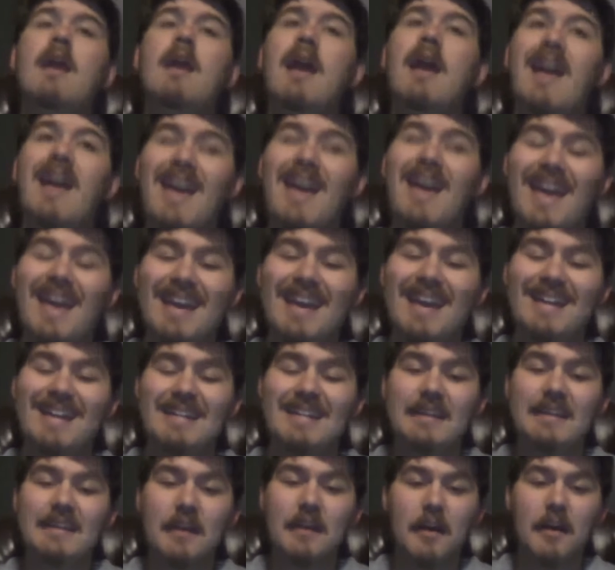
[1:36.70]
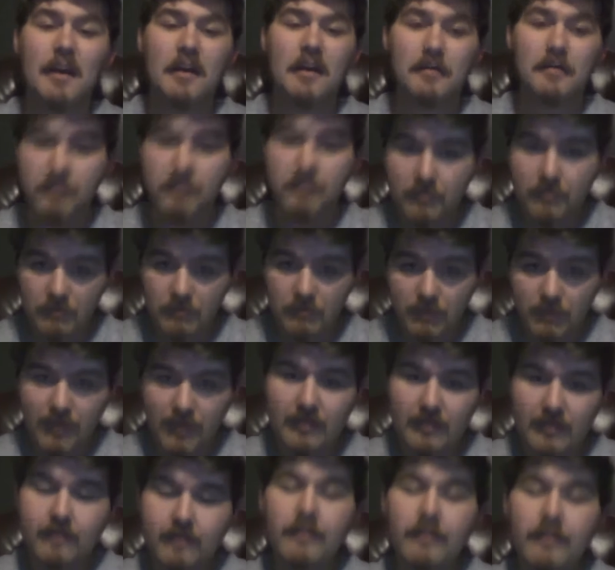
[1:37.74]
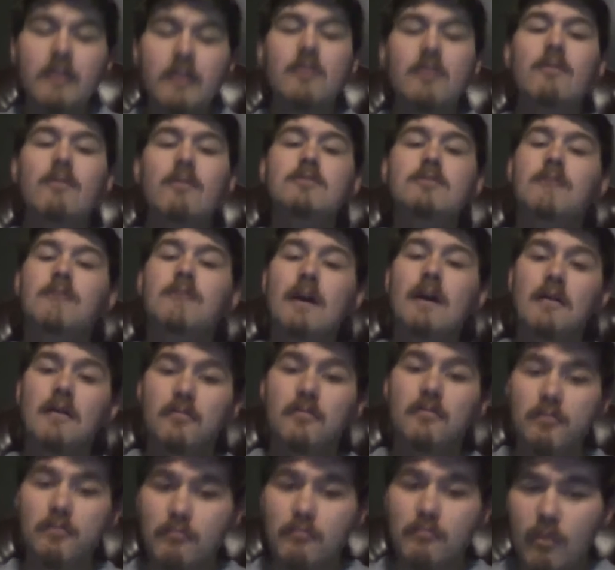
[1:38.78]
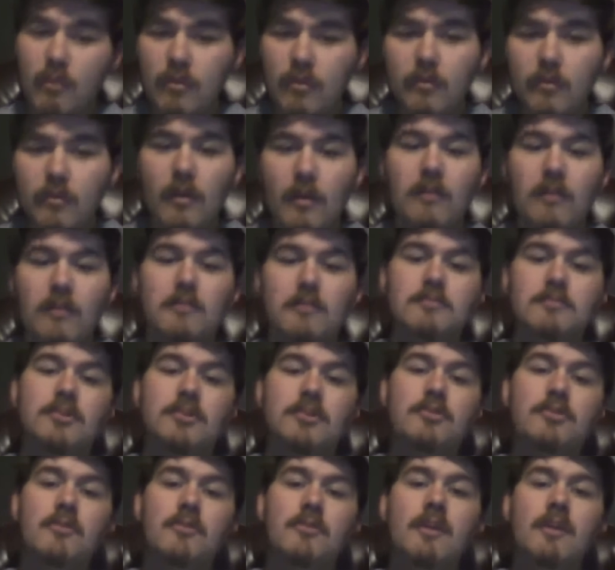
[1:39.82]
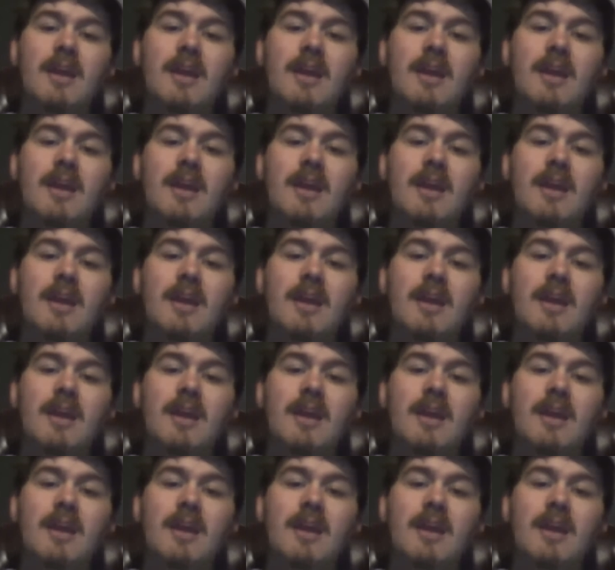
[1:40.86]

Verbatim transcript: and um, be in the video as well. You're more than welcome to.